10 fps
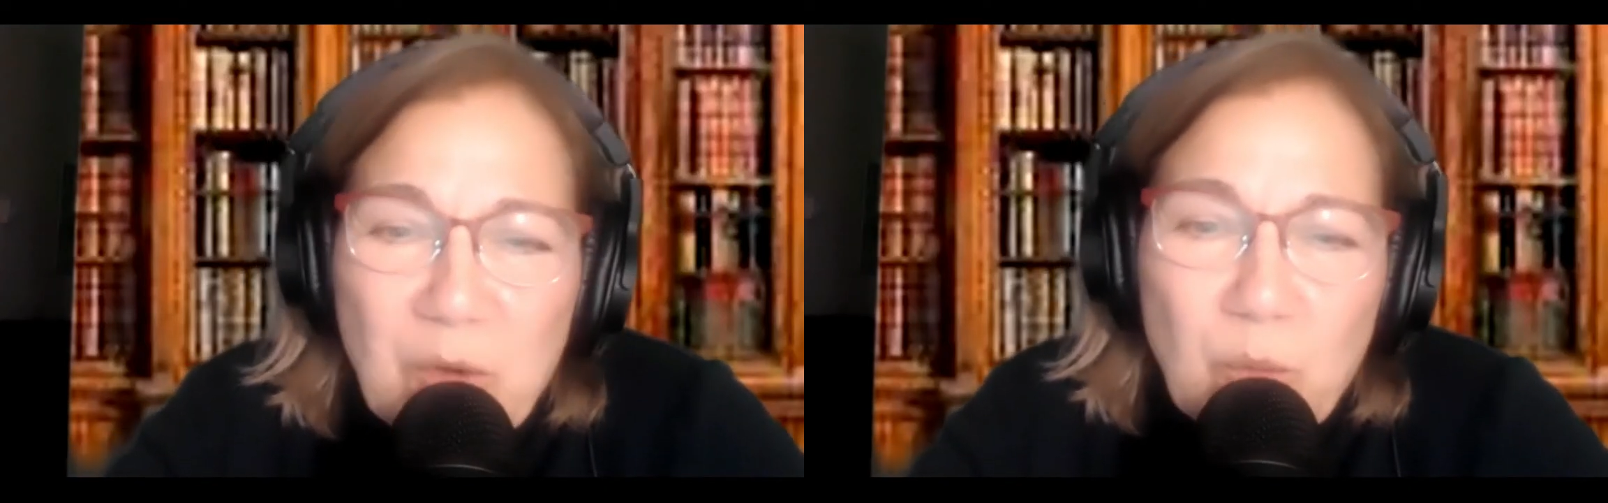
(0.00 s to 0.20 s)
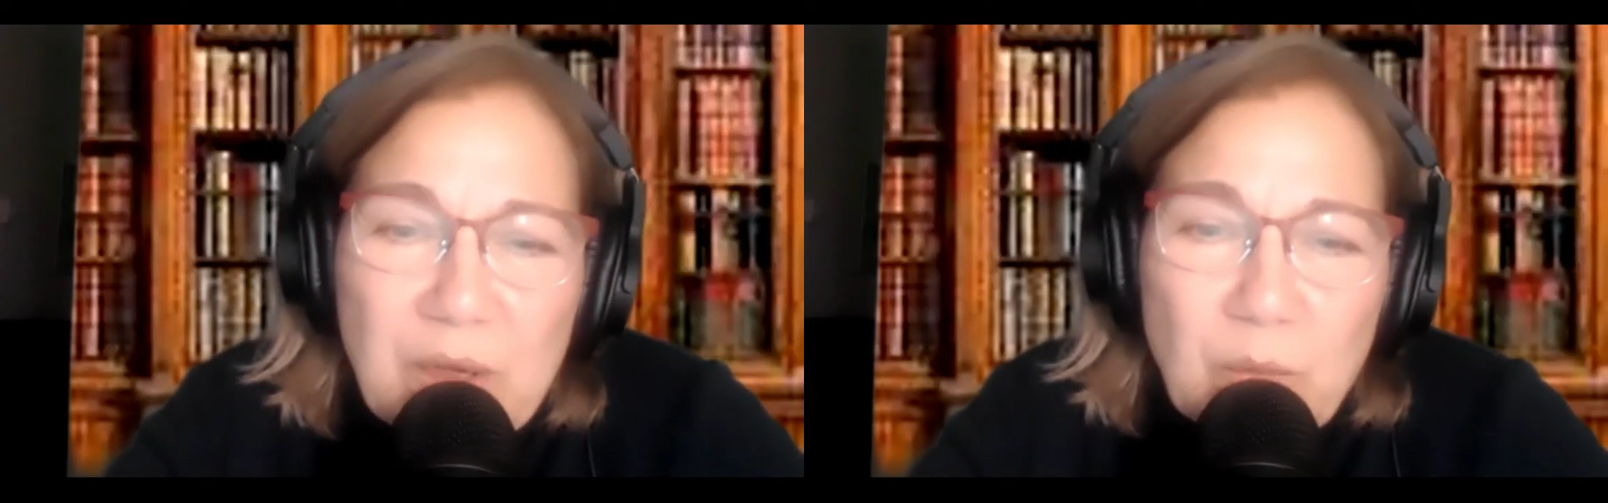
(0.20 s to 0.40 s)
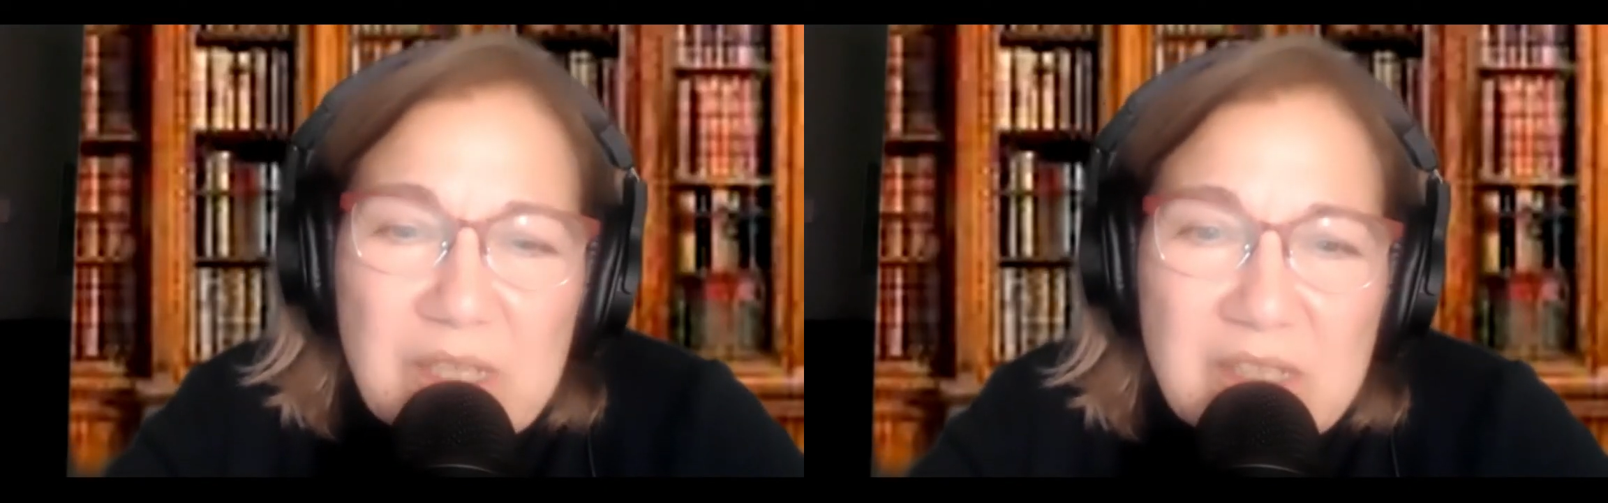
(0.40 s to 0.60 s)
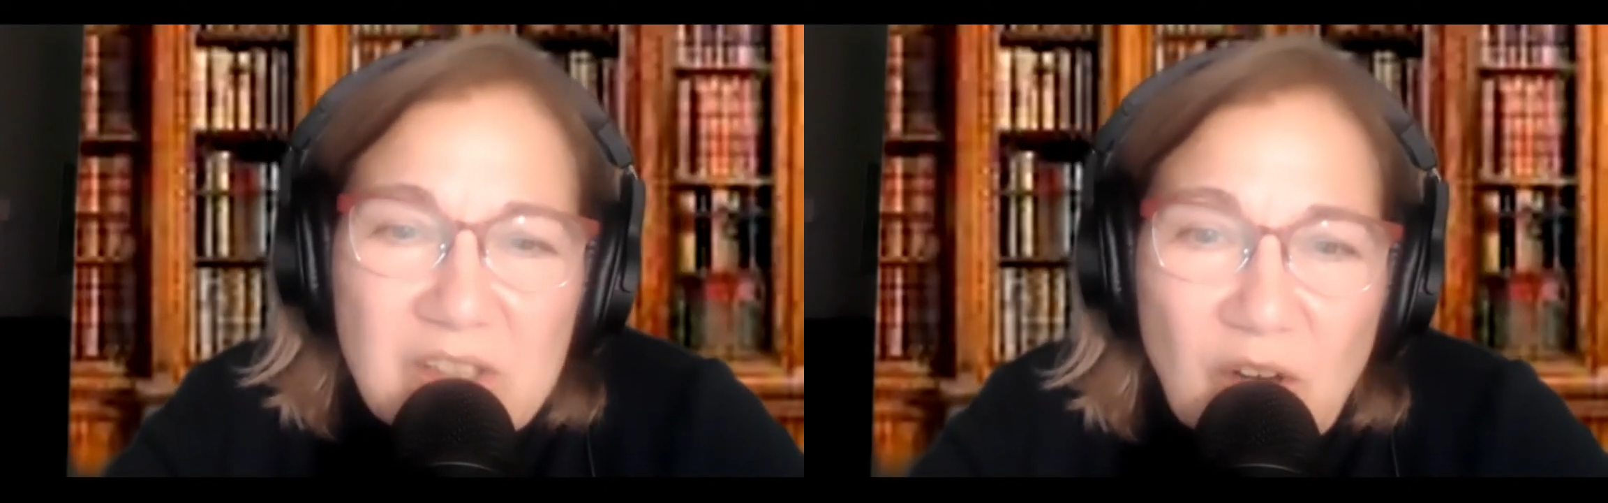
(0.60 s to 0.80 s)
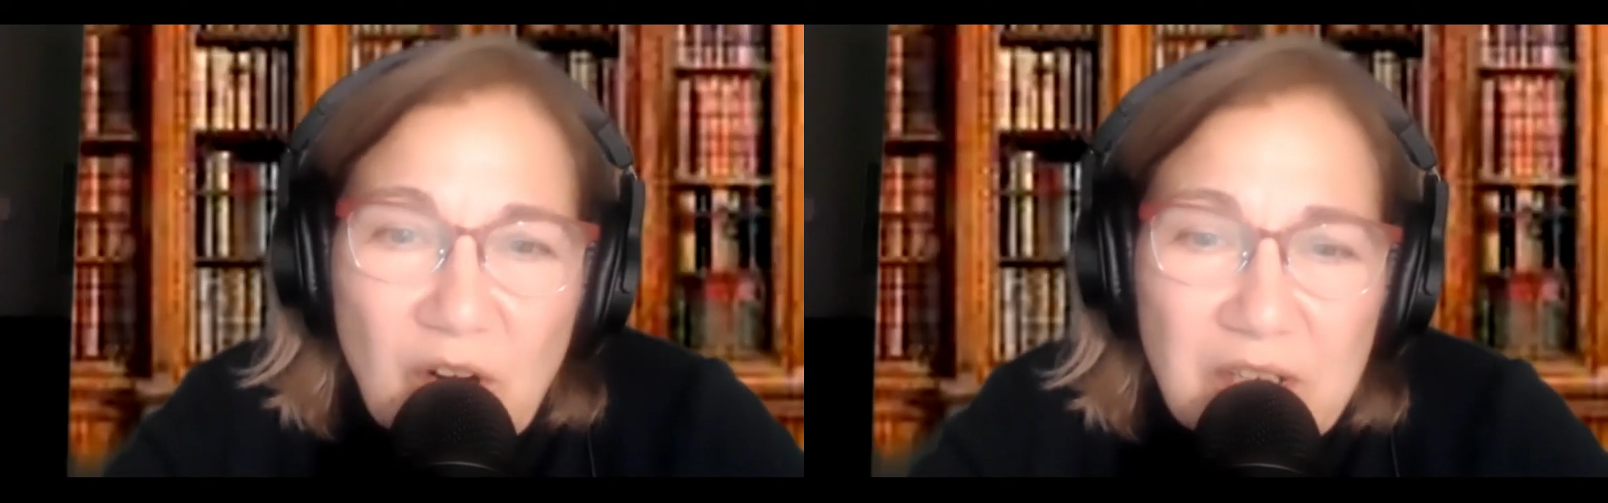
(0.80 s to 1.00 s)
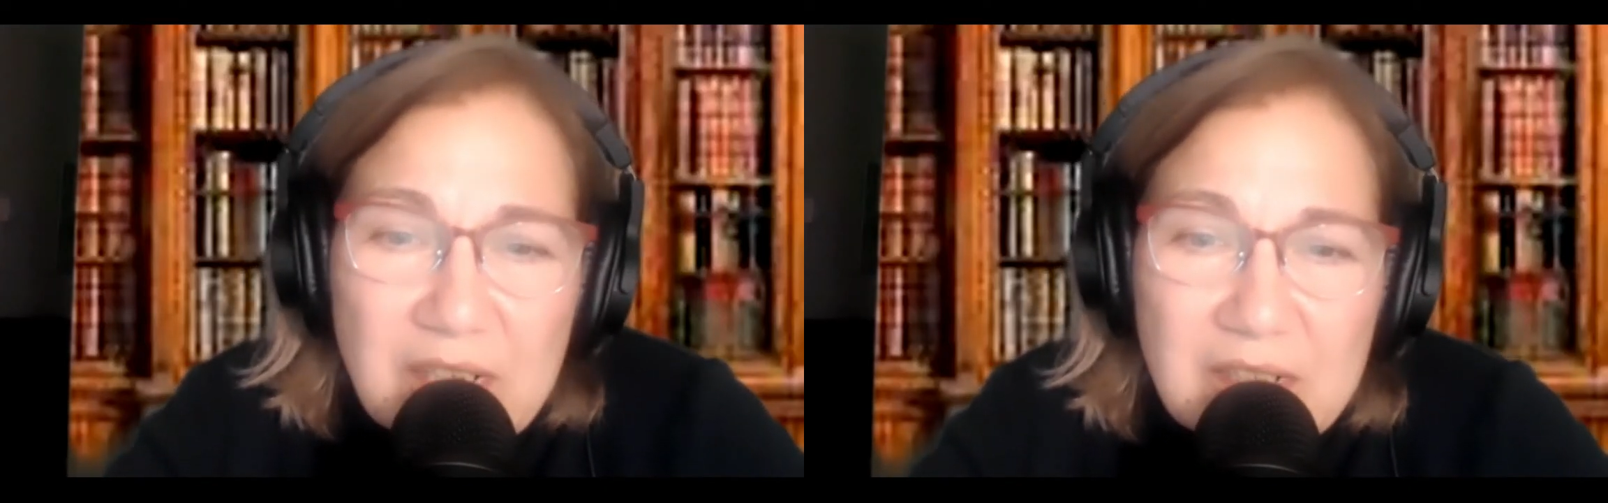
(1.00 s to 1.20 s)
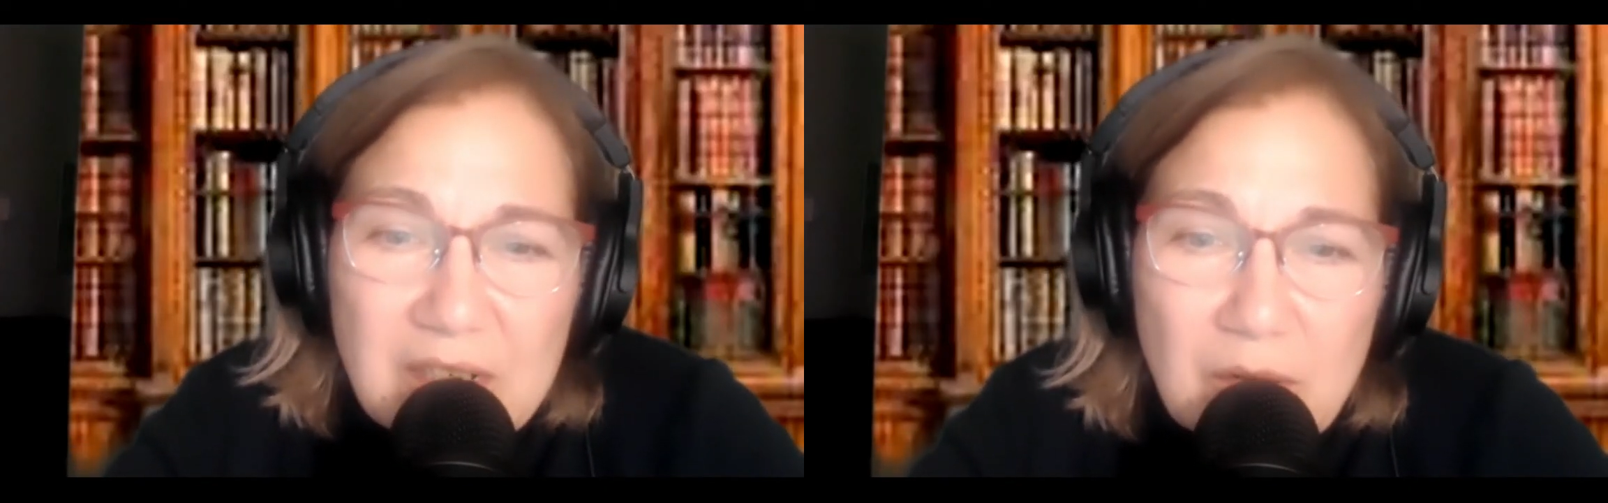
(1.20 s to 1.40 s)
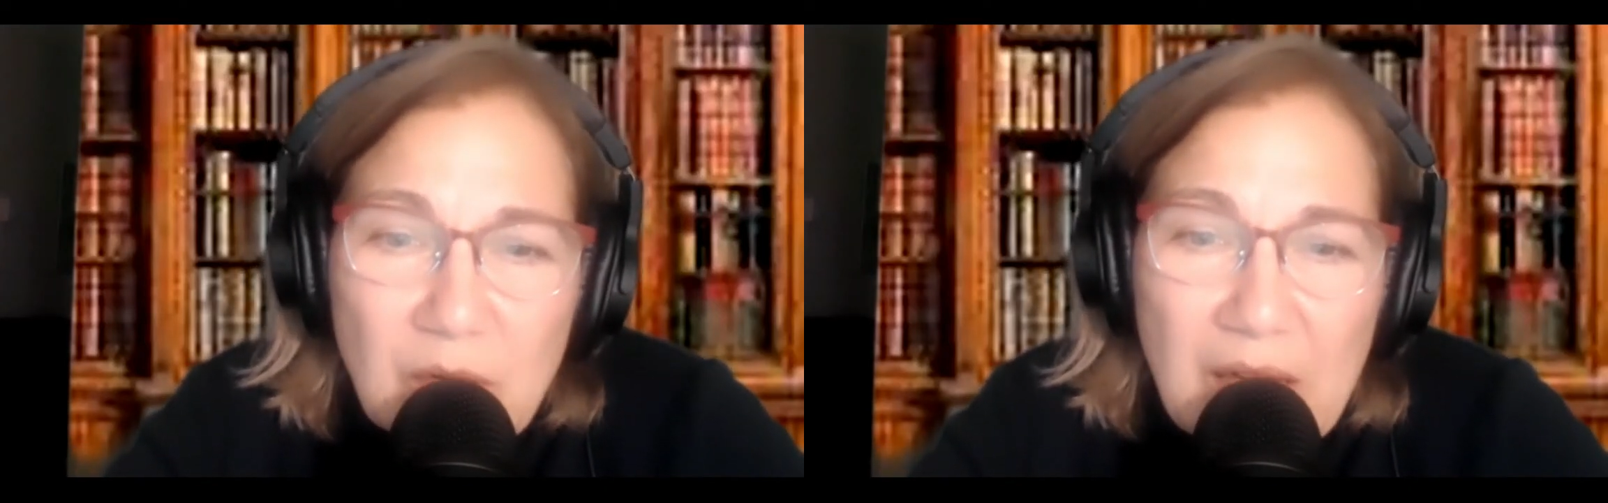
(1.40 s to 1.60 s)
when we started